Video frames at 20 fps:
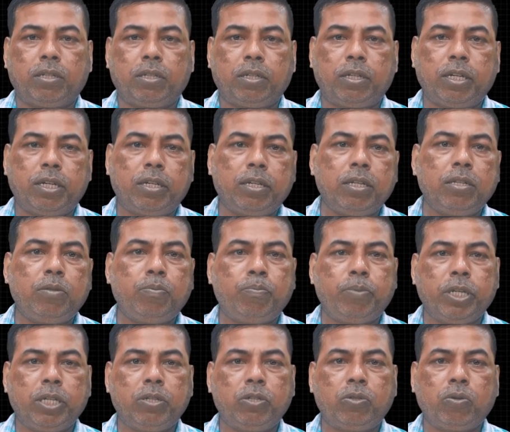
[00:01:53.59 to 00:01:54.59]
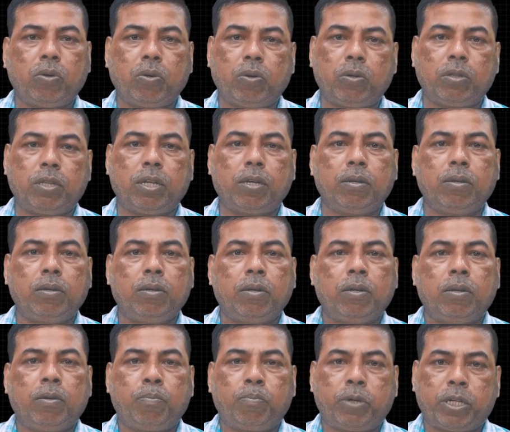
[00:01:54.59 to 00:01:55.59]
that is based on the
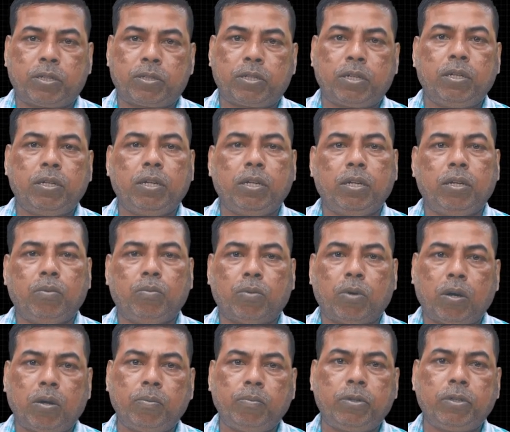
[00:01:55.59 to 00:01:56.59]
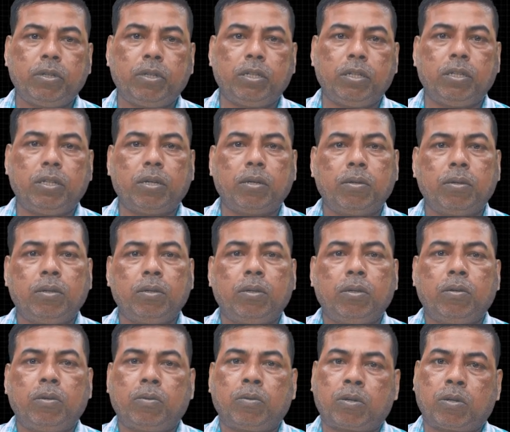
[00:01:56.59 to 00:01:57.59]
person involved in the
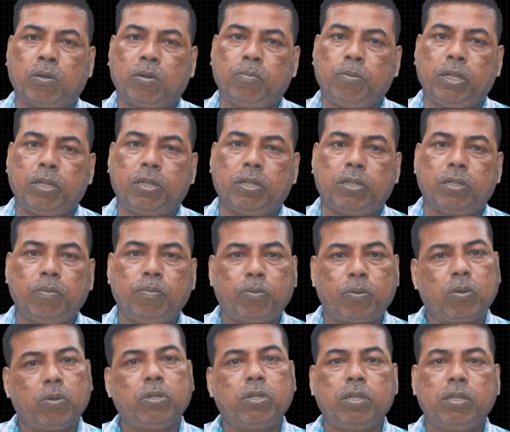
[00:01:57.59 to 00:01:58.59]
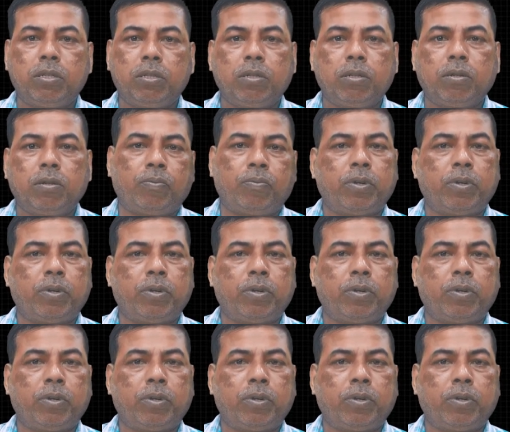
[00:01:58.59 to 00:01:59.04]
communication process.